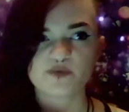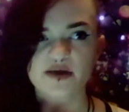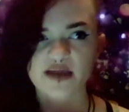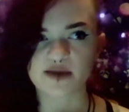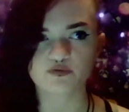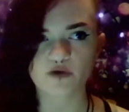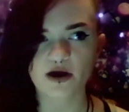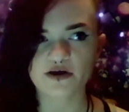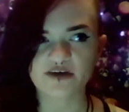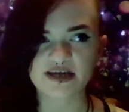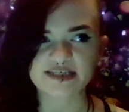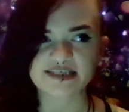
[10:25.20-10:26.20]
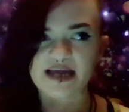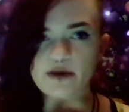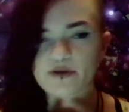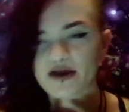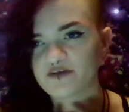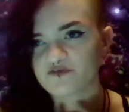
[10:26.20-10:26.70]
I was making progress, and
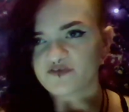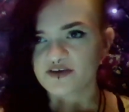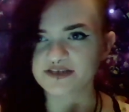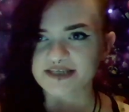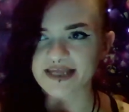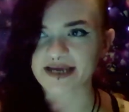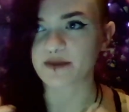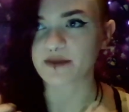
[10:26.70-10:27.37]
now it kind of feels